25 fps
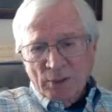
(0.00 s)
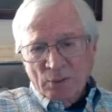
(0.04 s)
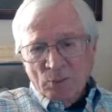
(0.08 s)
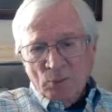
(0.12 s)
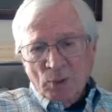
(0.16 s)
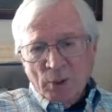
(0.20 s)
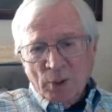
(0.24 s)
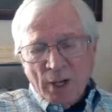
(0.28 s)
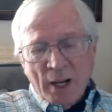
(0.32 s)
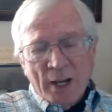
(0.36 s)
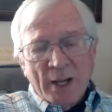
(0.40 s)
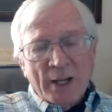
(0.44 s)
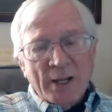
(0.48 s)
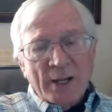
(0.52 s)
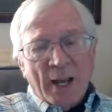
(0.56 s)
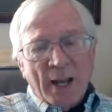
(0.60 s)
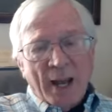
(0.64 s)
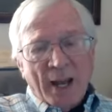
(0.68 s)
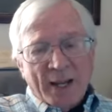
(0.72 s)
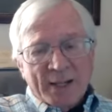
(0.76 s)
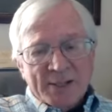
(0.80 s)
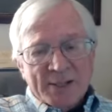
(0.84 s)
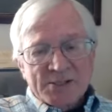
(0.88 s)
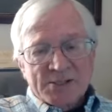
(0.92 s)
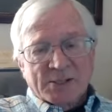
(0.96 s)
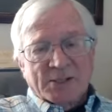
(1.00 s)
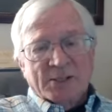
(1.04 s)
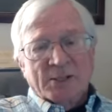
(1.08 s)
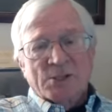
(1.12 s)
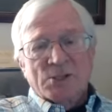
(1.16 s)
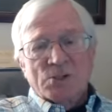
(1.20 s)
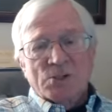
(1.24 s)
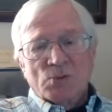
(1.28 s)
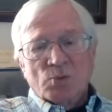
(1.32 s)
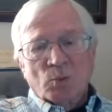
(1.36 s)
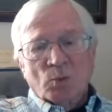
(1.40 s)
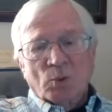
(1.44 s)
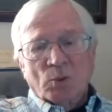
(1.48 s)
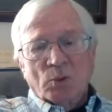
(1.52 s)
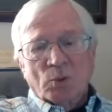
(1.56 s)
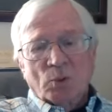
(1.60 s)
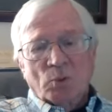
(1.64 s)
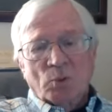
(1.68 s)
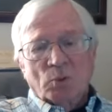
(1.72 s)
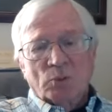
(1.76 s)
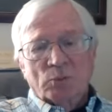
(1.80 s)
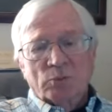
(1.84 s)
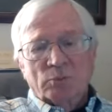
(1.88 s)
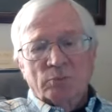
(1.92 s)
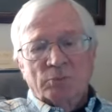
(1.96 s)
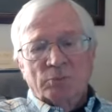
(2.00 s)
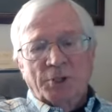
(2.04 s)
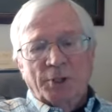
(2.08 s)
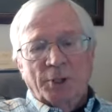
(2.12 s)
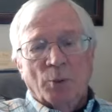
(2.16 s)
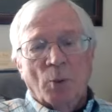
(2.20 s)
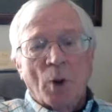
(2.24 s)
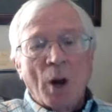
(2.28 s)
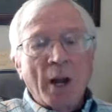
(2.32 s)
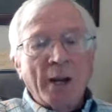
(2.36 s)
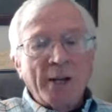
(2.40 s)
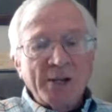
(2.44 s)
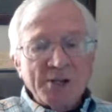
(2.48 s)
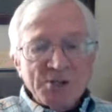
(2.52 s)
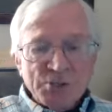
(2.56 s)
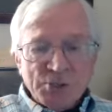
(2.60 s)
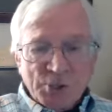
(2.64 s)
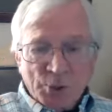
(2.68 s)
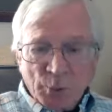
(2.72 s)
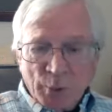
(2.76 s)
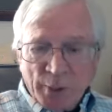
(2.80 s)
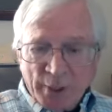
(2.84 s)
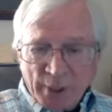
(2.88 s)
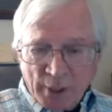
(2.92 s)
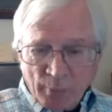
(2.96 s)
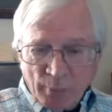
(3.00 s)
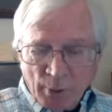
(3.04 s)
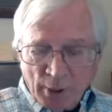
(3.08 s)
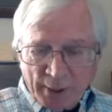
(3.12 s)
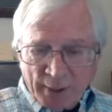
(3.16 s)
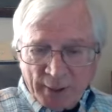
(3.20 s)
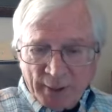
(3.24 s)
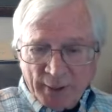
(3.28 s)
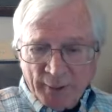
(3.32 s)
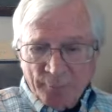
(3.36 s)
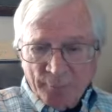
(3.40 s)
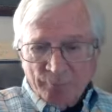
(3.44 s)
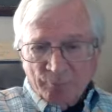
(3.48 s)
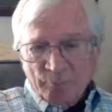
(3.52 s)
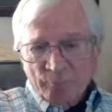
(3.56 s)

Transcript: What I ask is, well, do you want to sue anybody?